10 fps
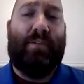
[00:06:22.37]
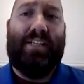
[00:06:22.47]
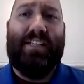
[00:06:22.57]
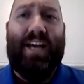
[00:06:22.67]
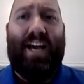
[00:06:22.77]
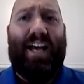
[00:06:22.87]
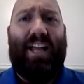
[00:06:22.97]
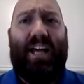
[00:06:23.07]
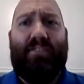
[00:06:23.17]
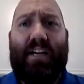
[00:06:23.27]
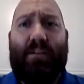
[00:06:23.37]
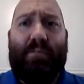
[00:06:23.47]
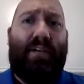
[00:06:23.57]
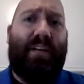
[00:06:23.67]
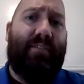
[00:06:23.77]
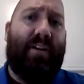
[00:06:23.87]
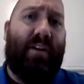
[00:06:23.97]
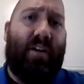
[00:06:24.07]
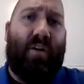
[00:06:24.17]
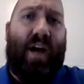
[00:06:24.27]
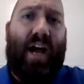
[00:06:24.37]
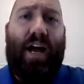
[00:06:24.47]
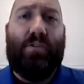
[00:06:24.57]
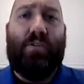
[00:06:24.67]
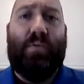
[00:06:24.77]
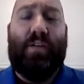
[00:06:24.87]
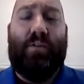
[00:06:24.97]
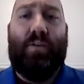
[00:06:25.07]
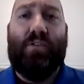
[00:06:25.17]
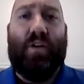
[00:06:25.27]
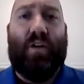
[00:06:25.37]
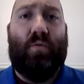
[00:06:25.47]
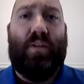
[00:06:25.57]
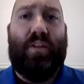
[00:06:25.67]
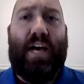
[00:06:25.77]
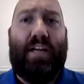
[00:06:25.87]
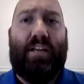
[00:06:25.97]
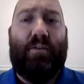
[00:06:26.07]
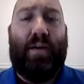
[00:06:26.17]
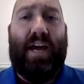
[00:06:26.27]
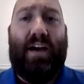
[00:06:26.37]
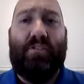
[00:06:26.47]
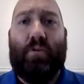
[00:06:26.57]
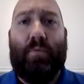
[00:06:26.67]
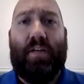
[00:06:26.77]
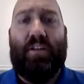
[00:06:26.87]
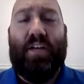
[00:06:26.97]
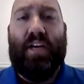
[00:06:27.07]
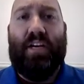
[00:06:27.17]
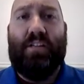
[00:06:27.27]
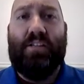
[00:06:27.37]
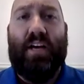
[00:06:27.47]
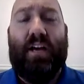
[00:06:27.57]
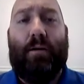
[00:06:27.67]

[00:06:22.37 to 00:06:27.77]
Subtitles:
Because a lot of times, I mean, even in our own house, we struggle with that we have so many things,